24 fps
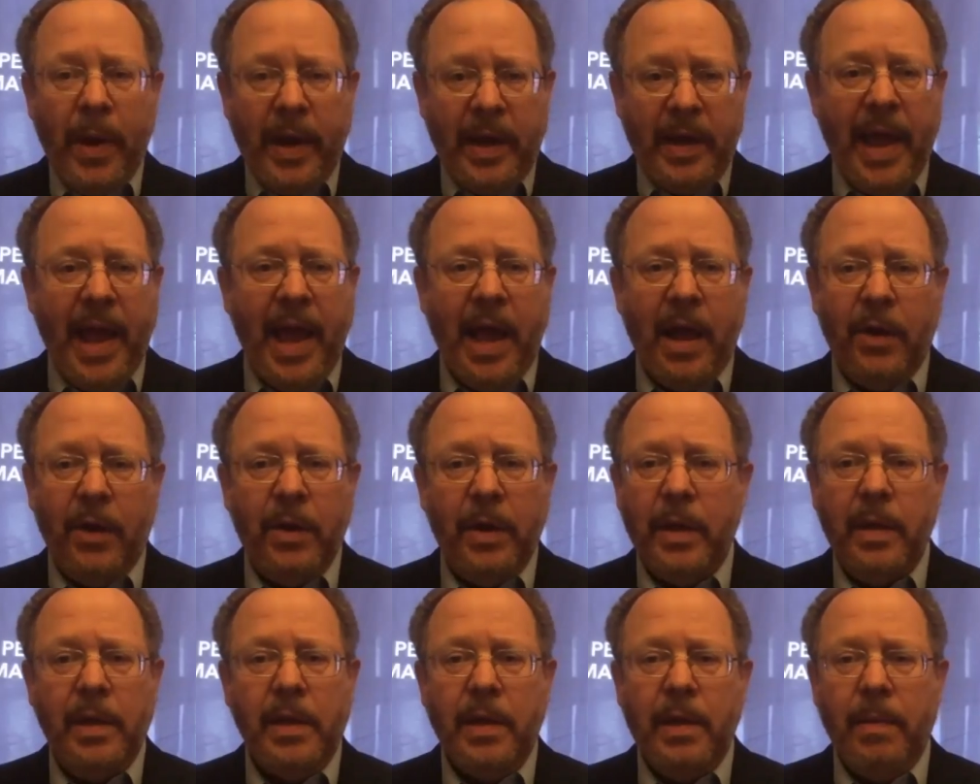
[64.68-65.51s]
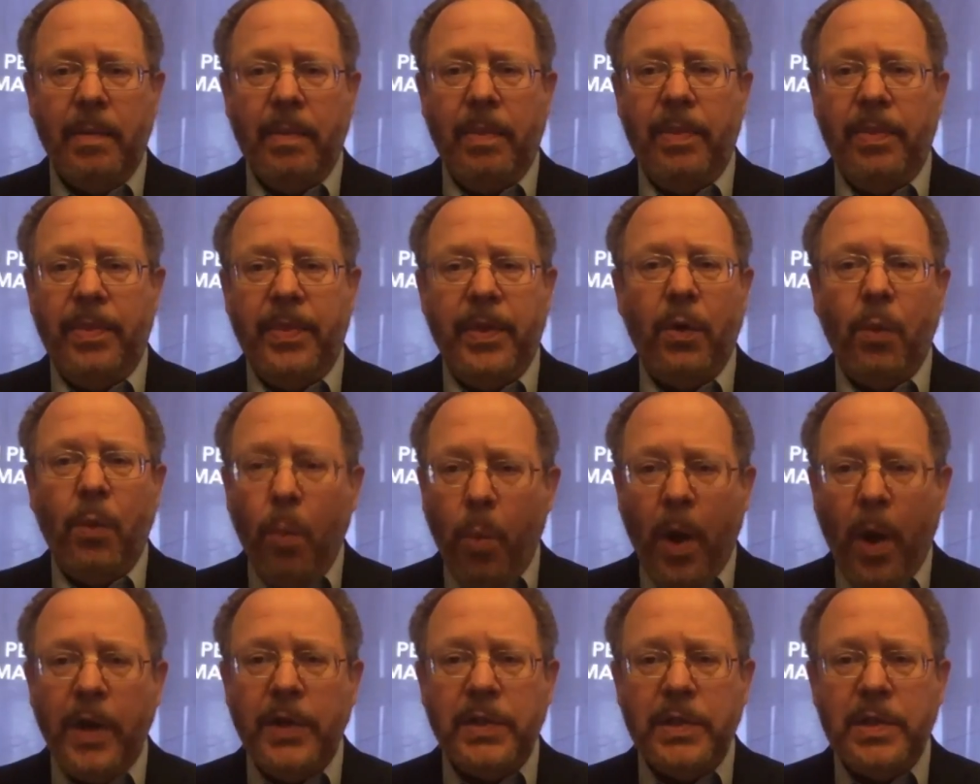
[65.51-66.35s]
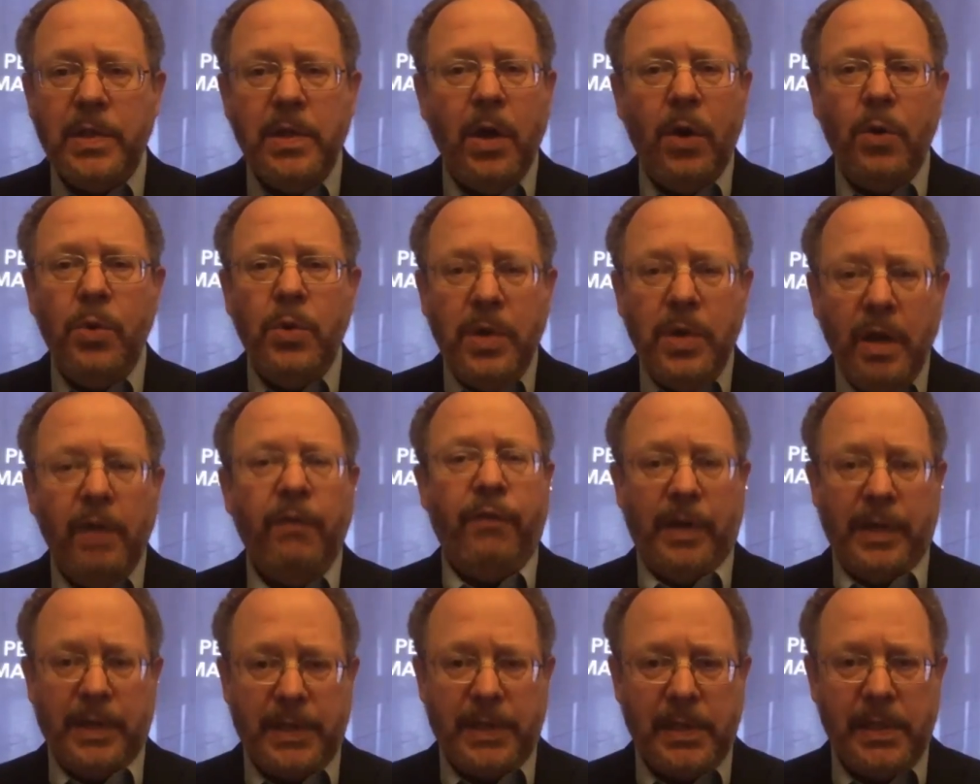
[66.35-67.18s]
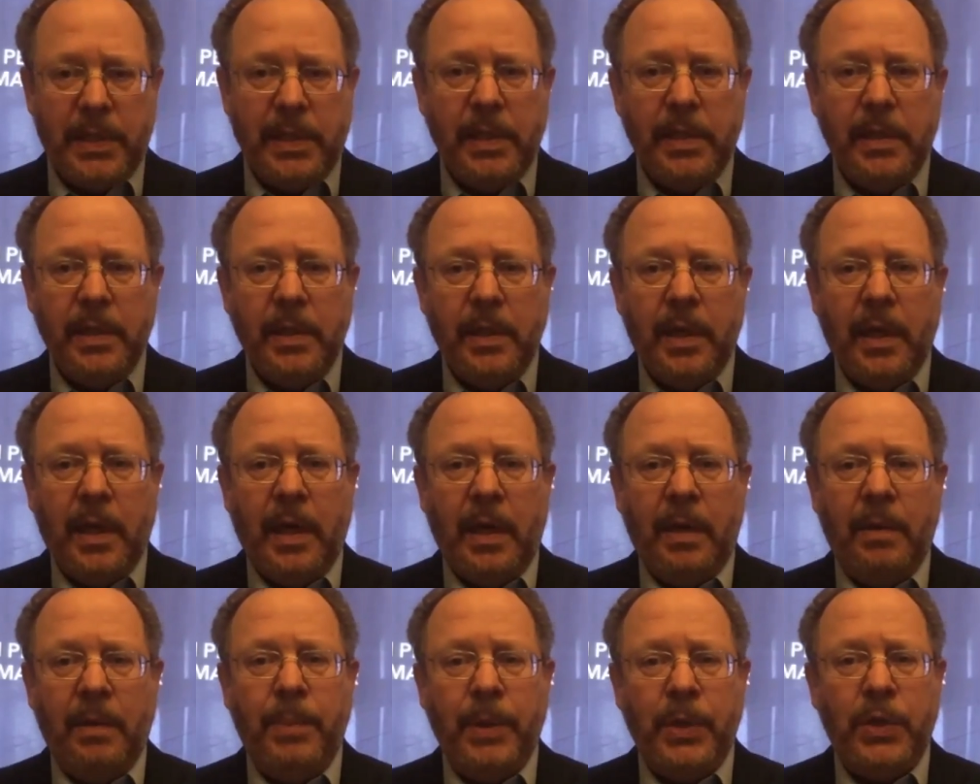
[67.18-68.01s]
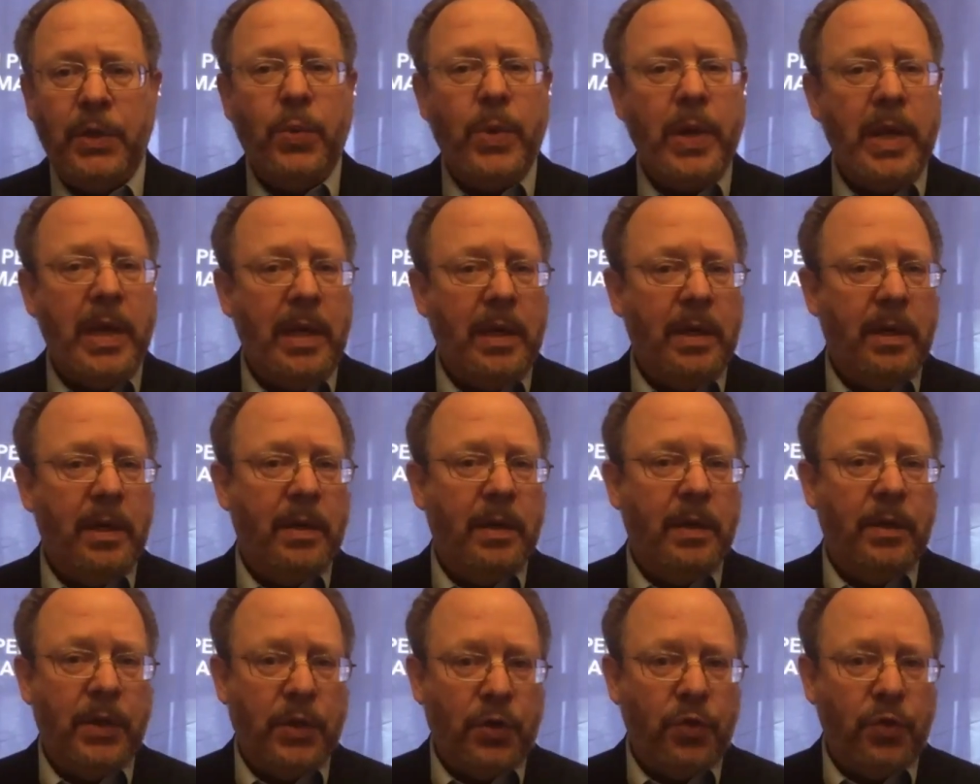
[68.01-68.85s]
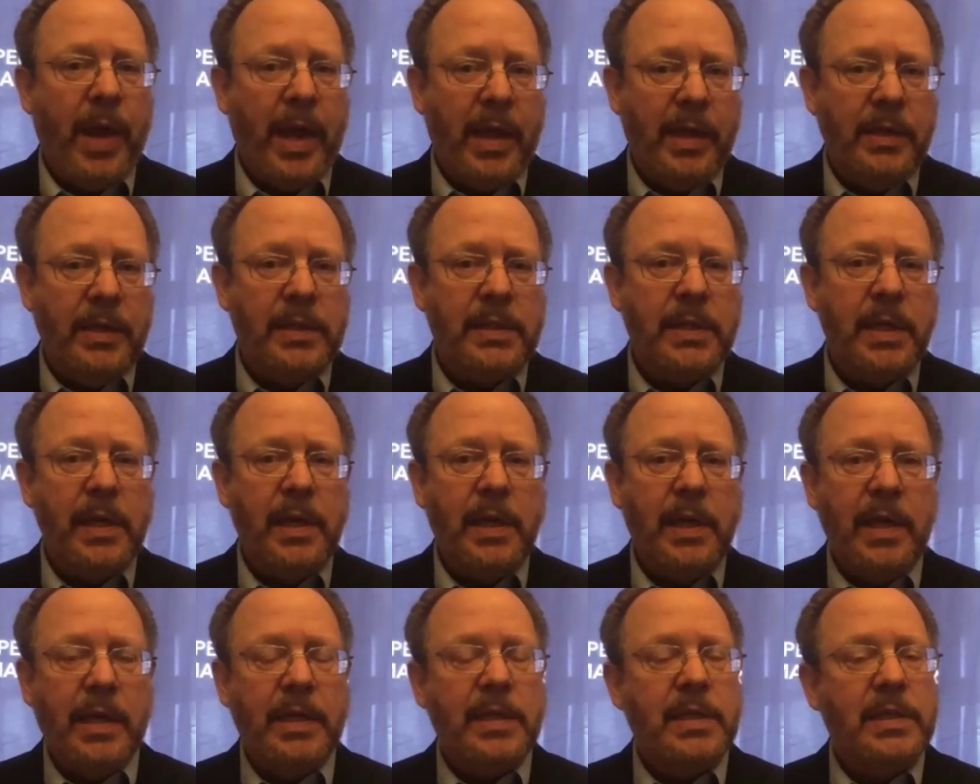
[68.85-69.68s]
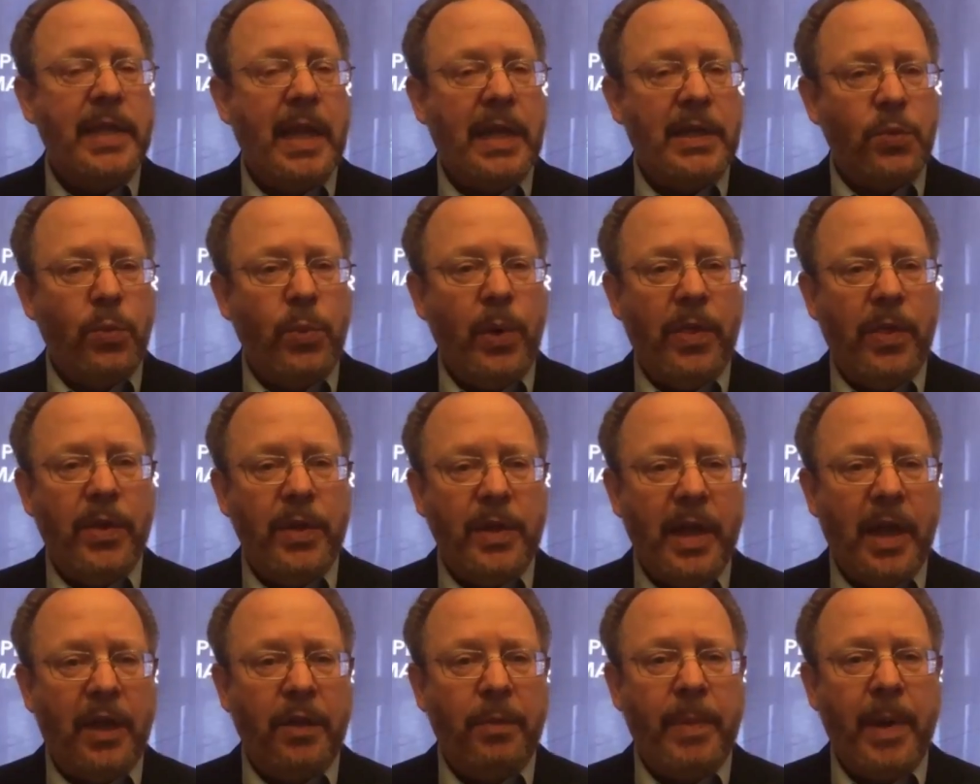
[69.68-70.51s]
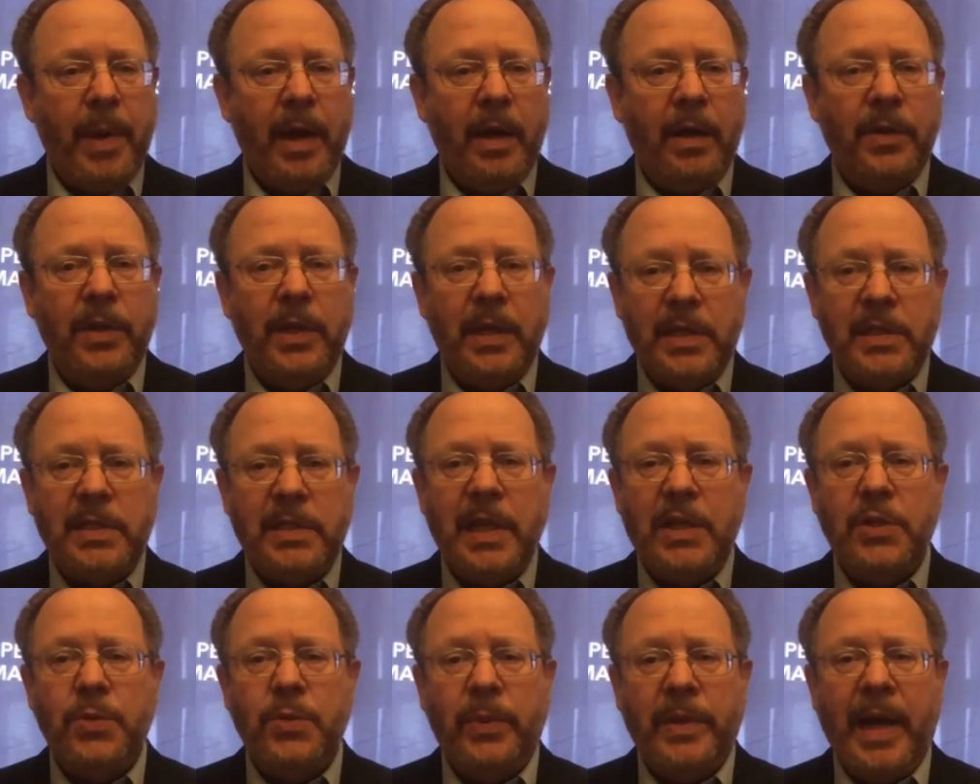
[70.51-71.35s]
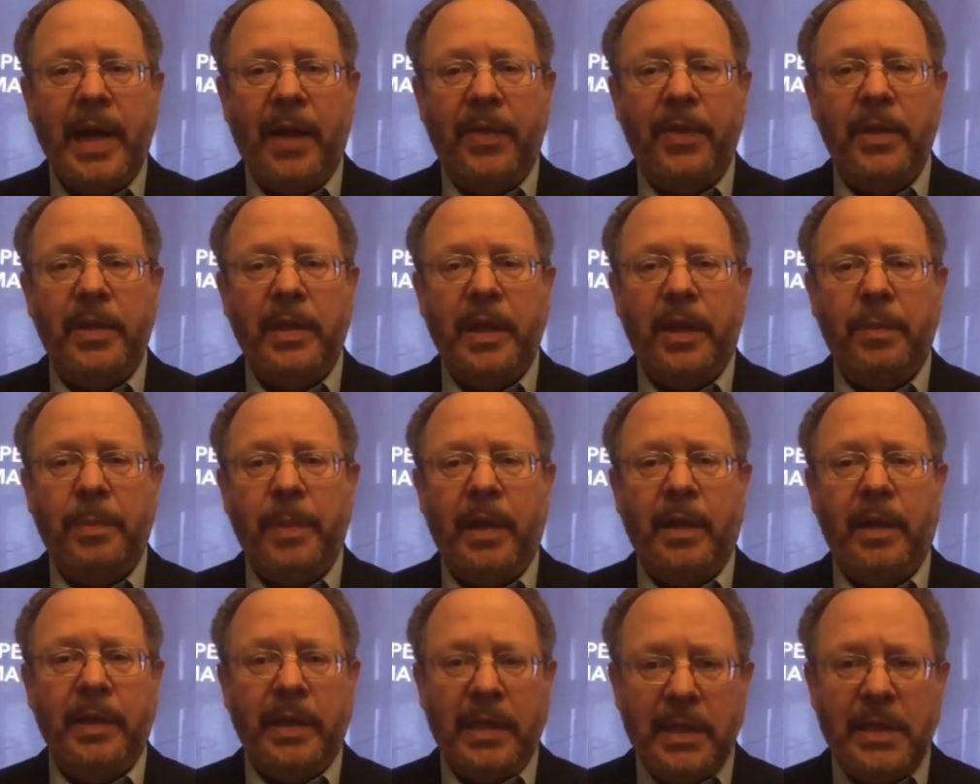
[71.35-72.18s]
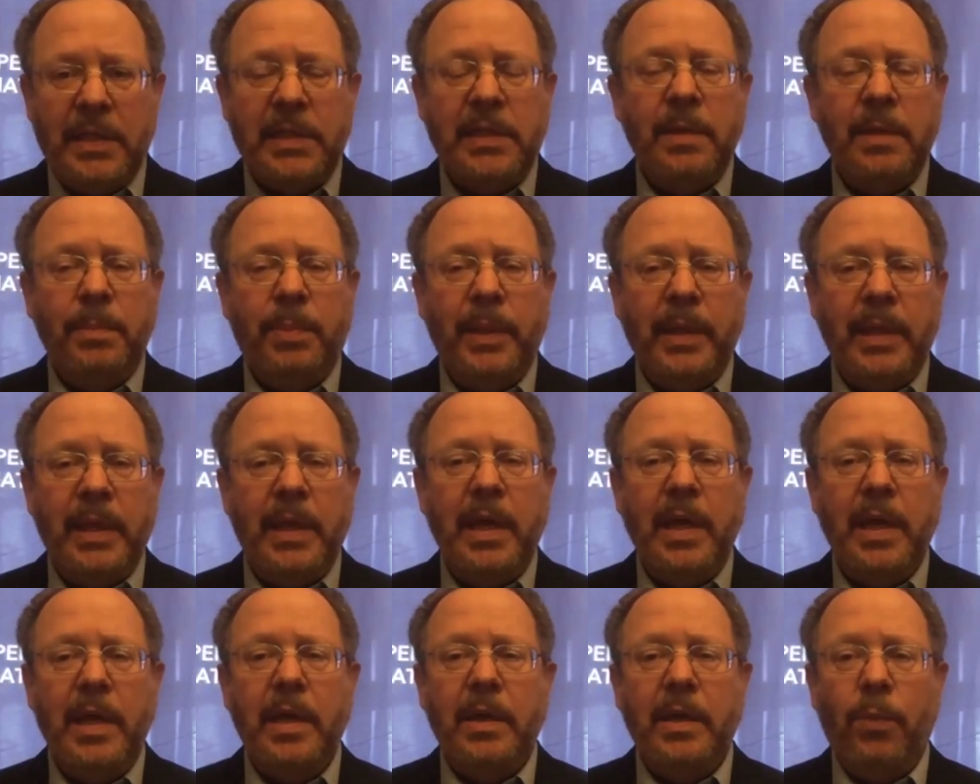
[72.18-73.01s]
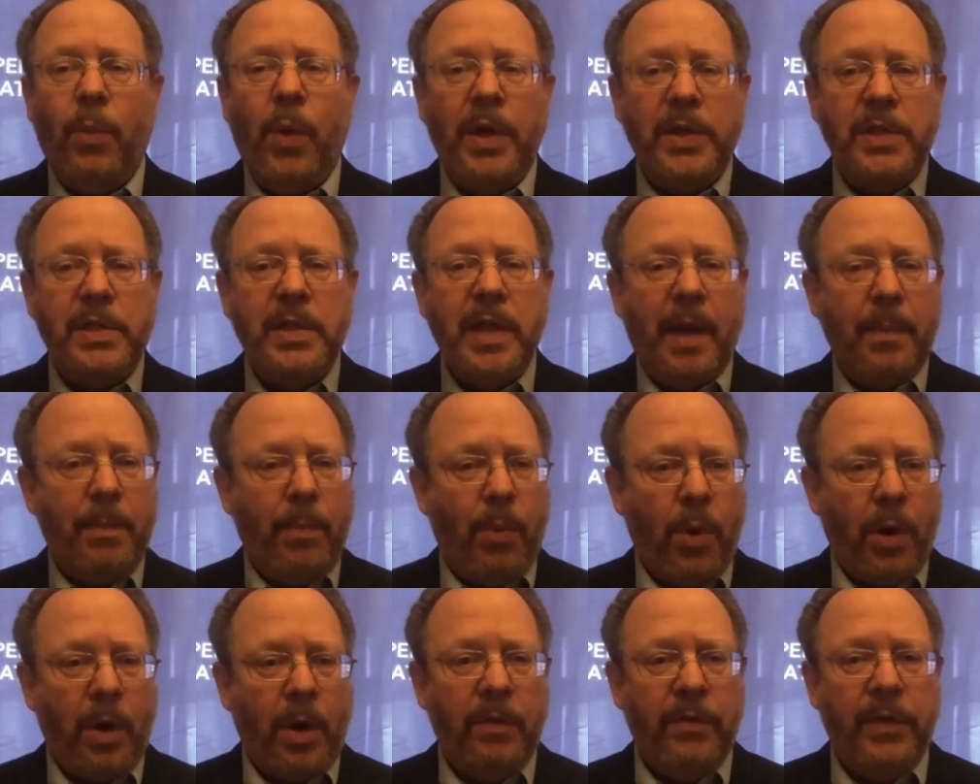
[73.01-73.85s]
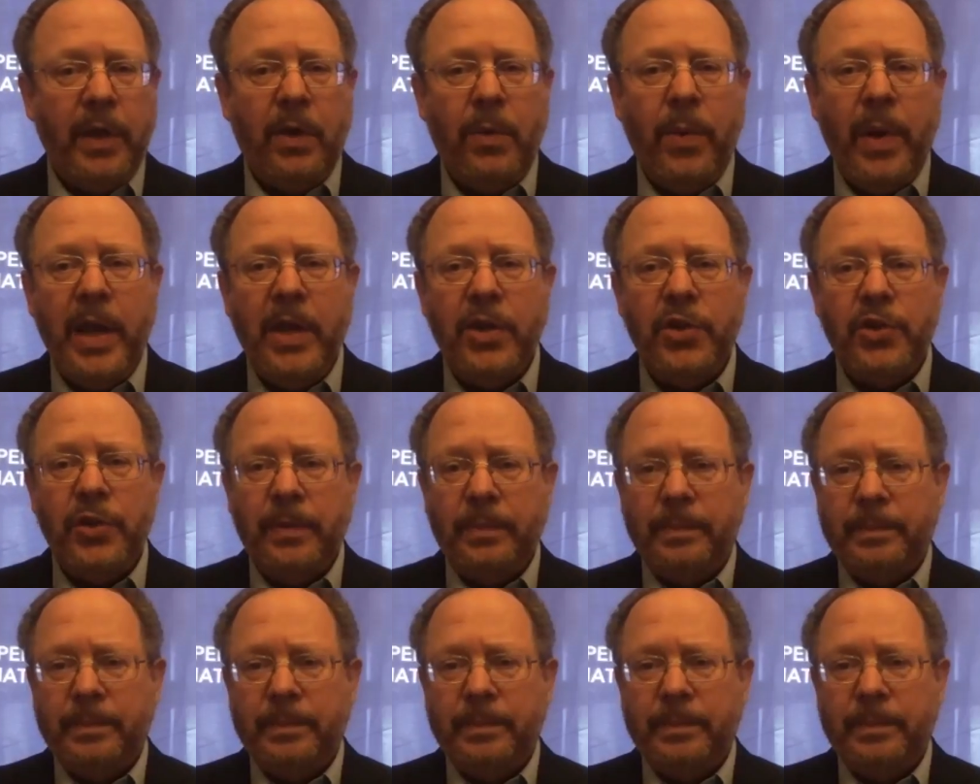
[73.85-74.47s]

down, there was no difference uh, between the trends in states with the death penalty and states without the death penalty. It simply was not part of the equation.